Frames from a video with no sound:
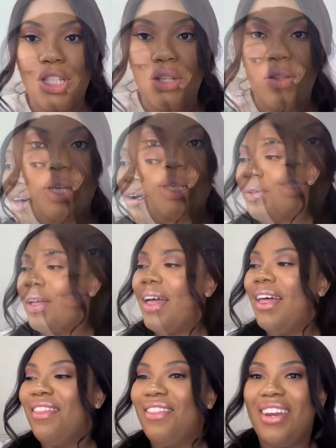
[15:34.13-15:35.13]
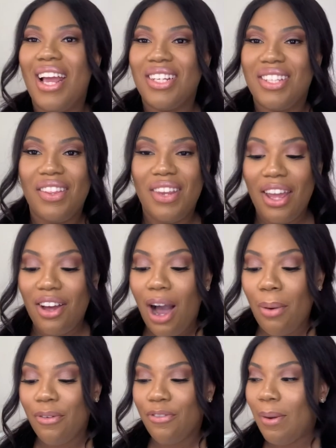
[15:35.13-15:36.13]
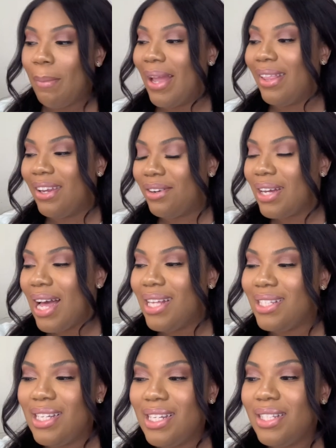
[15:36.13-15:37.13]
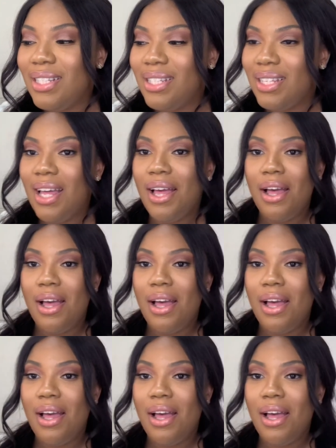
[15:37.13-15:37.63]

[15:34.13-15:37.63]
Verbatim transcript: Oh, the next thing that I got were from my little cousins.